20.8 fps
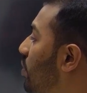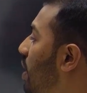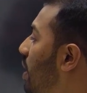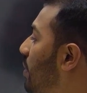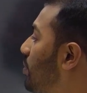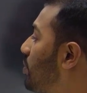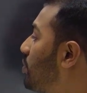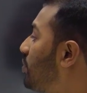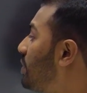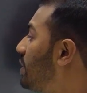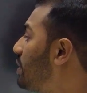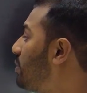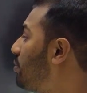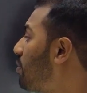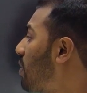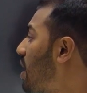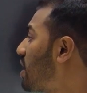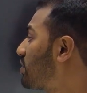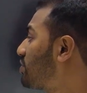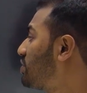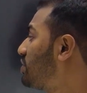have to read
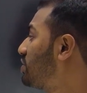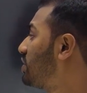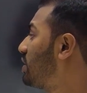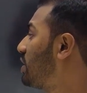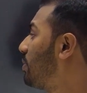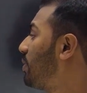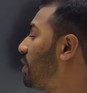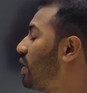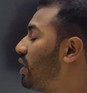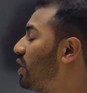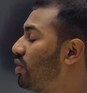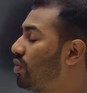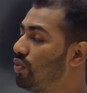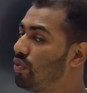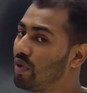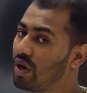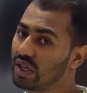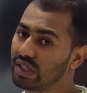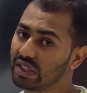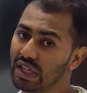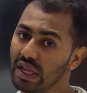Marxism and who
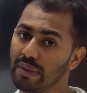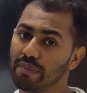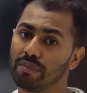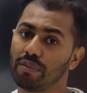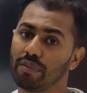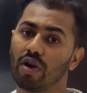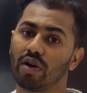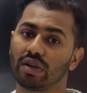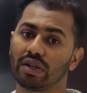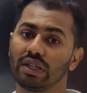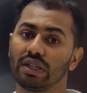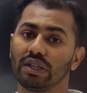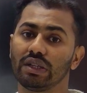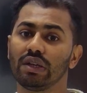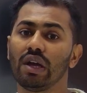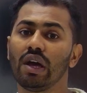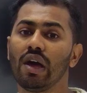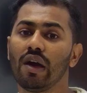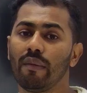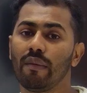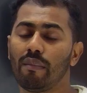are the important
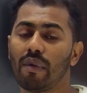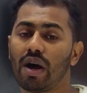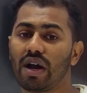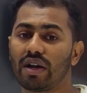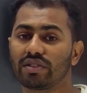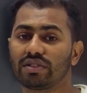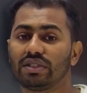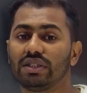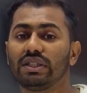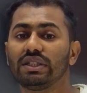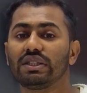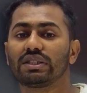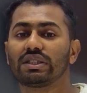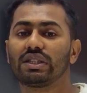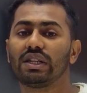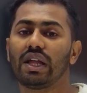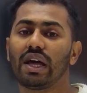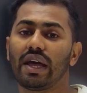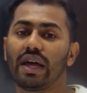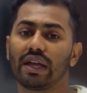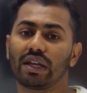Marxists
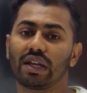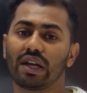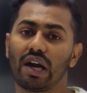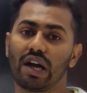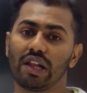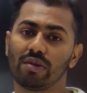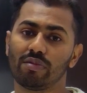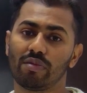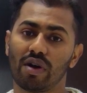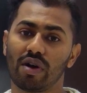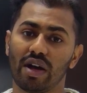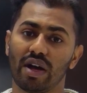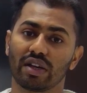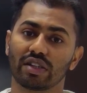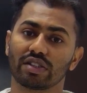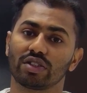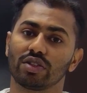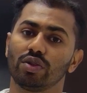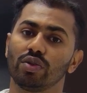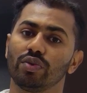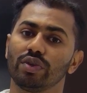like Karl
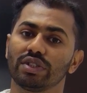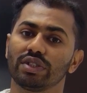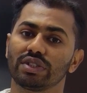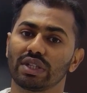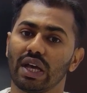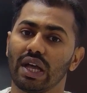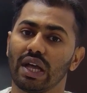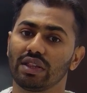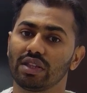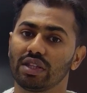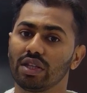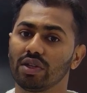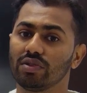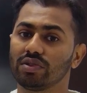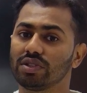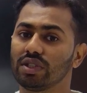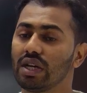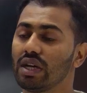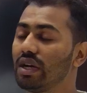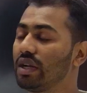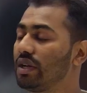Marx, Louis
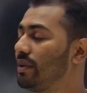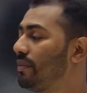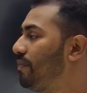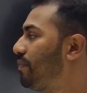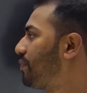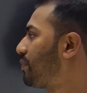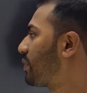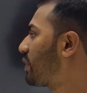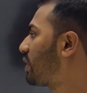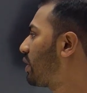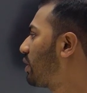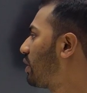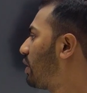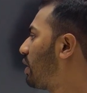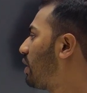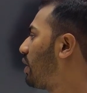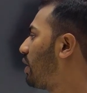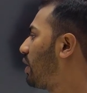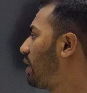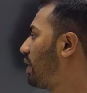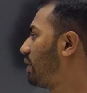Althusser.
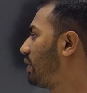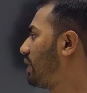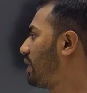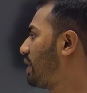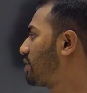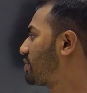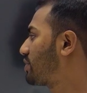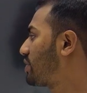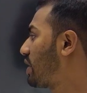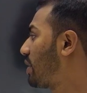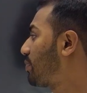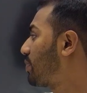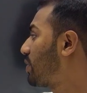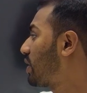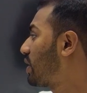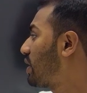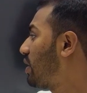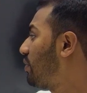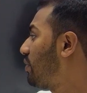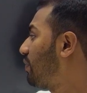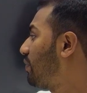And next after
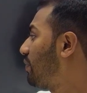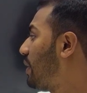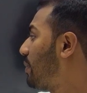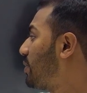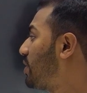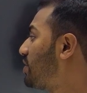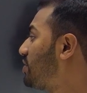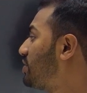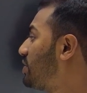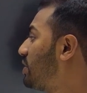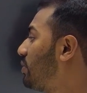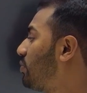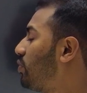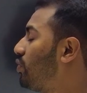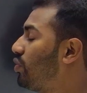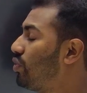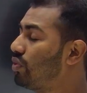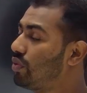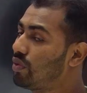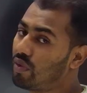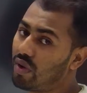come feminism.
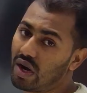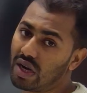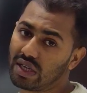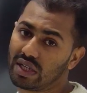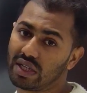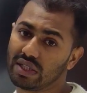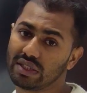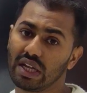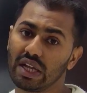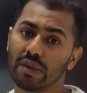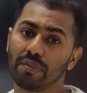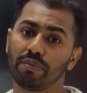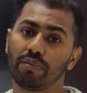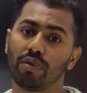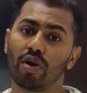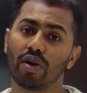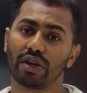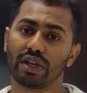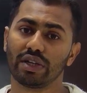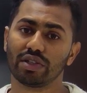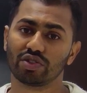What are the
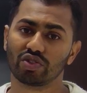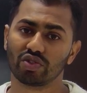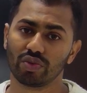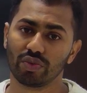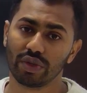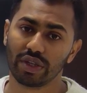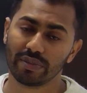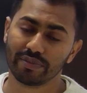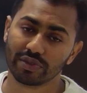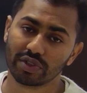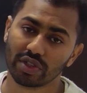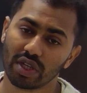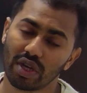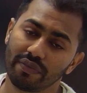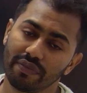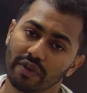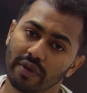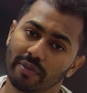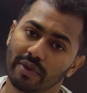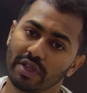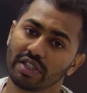important waves of
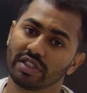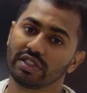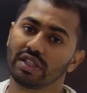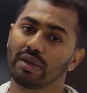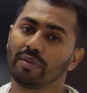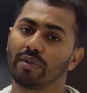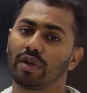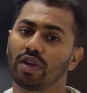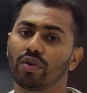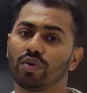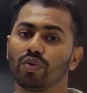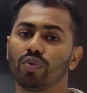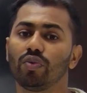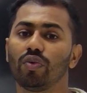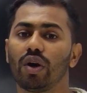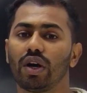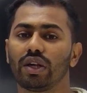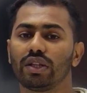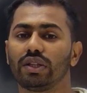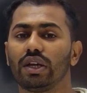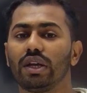feminism and who
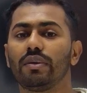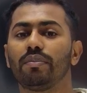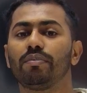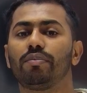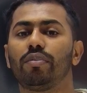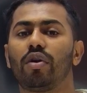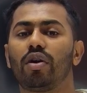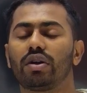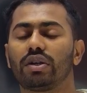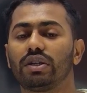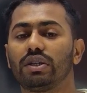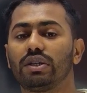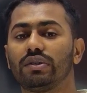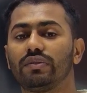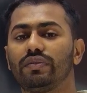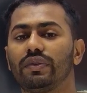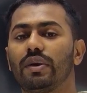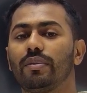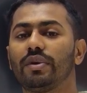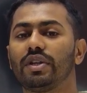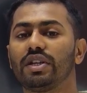are the important
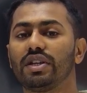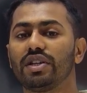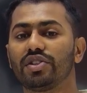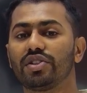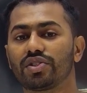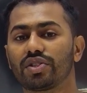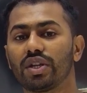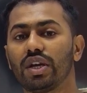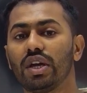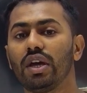feminists